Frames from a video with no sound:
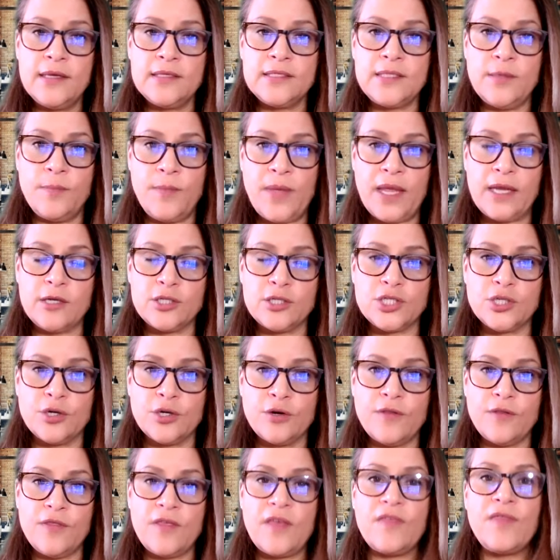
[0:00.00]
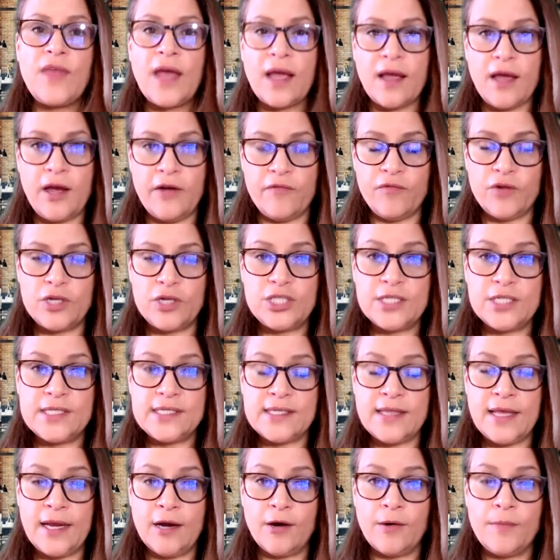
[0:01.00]
to make sure that that coverage
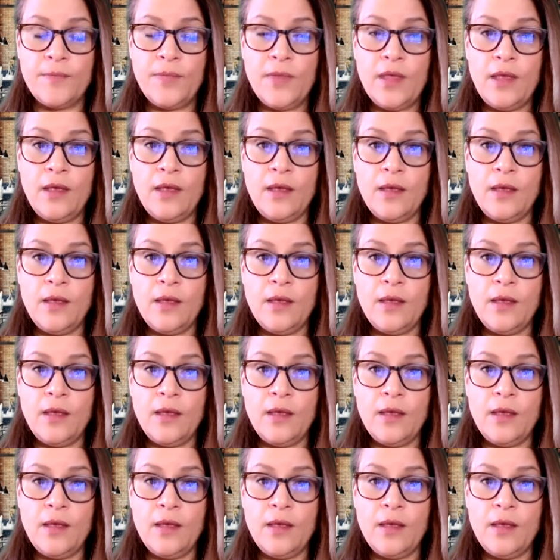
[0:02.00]
is there.